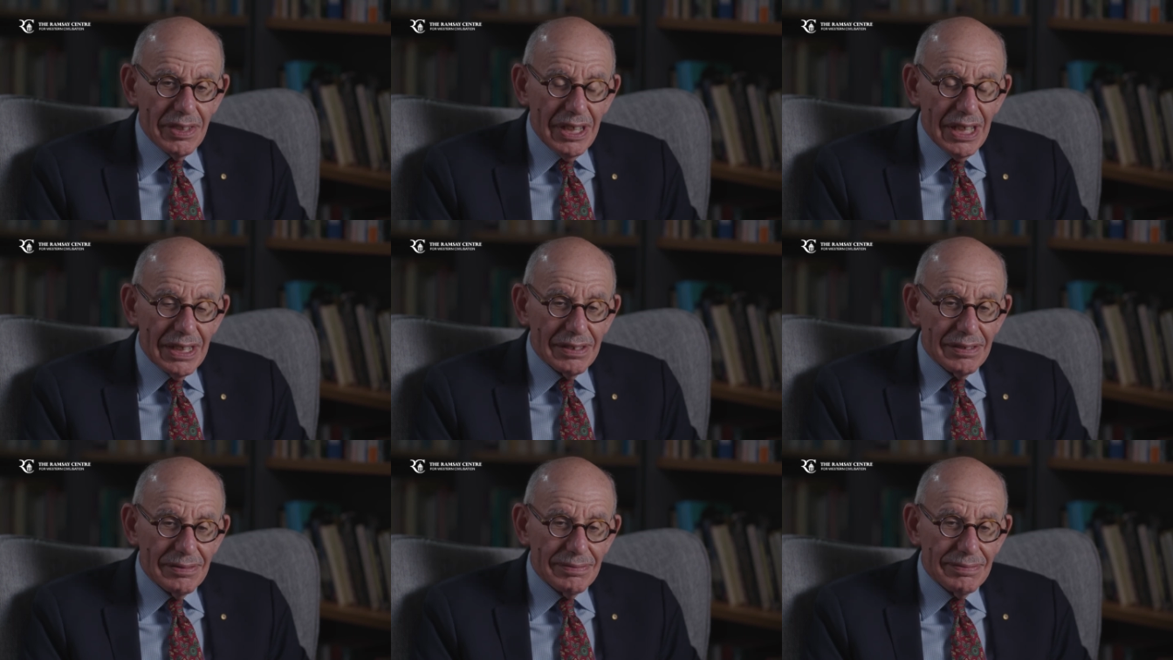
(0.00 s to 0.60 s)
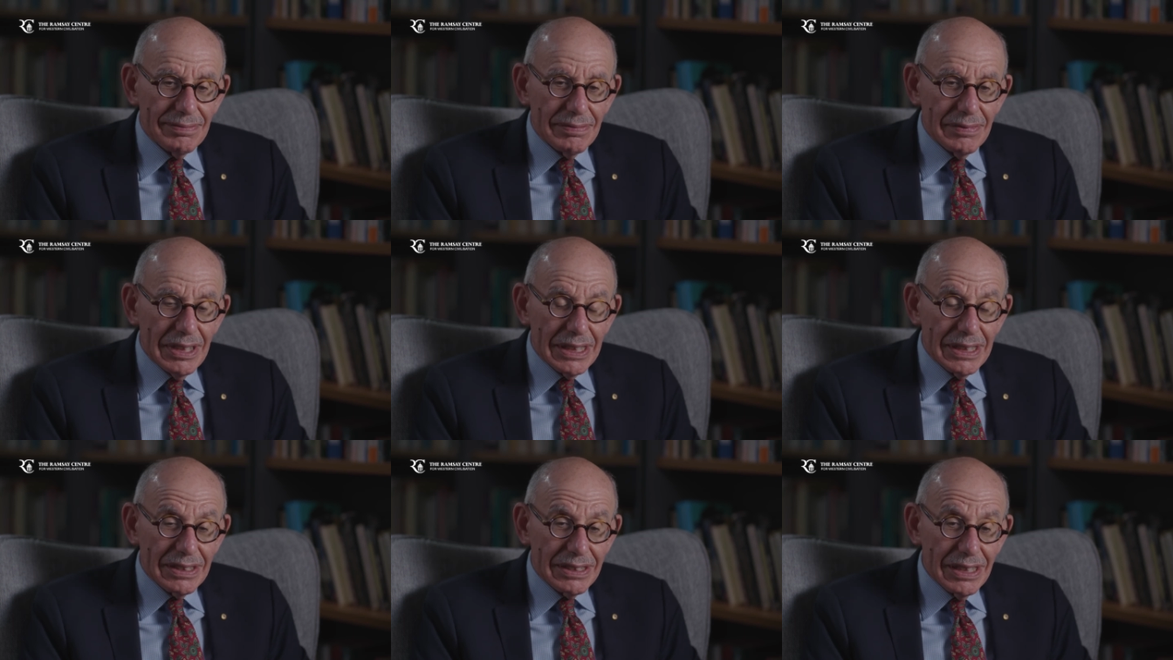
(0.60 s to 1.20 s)
Yet,
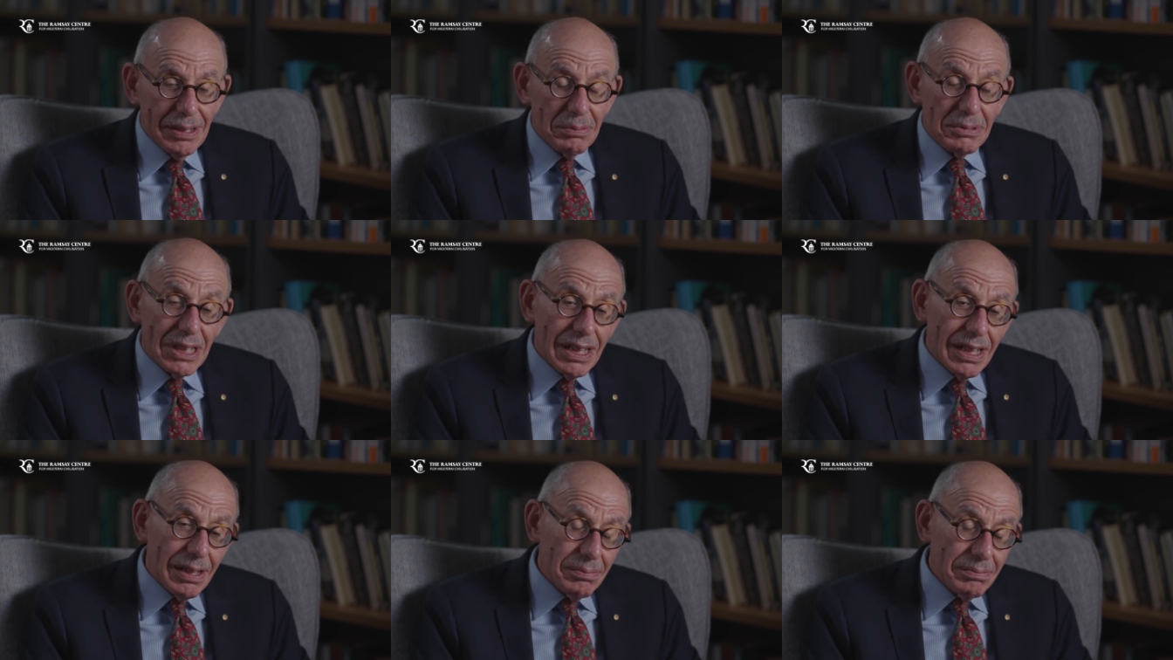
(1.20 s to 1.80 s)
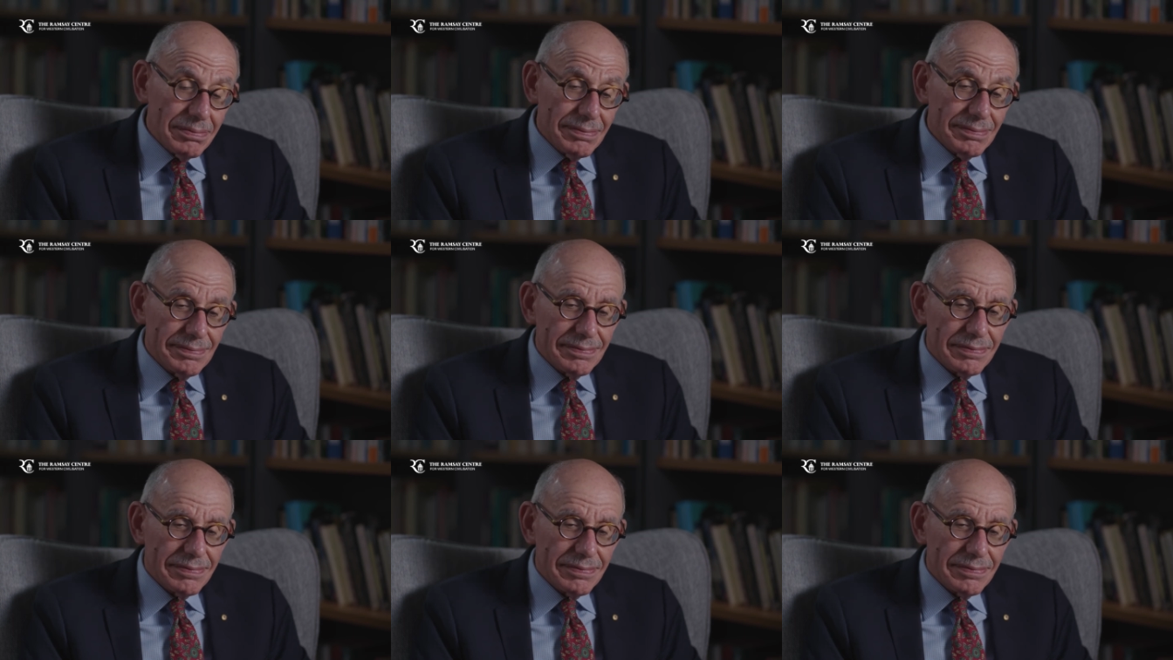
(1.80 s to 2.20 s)
at the same time,